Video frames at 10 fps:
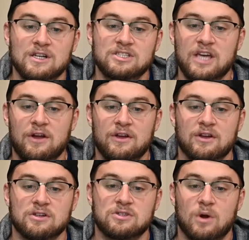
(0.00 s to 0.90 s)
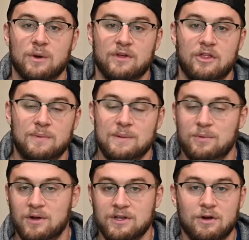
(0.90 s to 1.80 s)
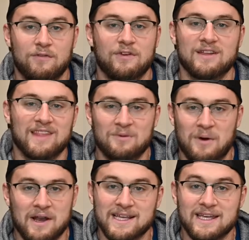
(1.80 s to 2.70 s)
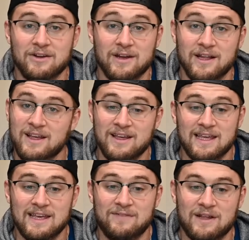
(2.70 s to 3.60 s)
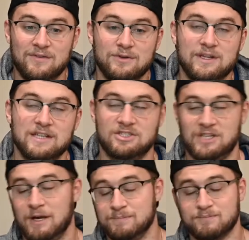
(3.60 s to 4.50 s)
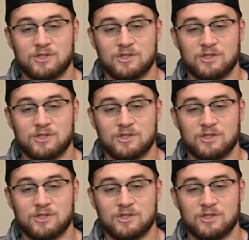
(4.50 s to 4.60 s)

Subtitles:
sharing your story with other people and you don't feel like they'd want to hear it even if you did share.